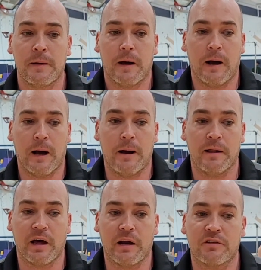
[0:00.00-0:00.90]
uh,
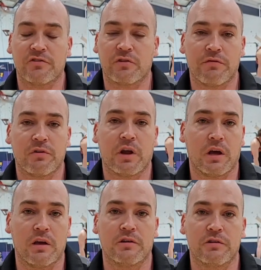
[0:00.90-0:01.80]
a lot of the stuff that
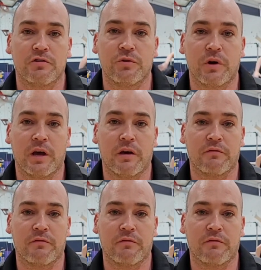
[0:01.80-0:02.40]
I do at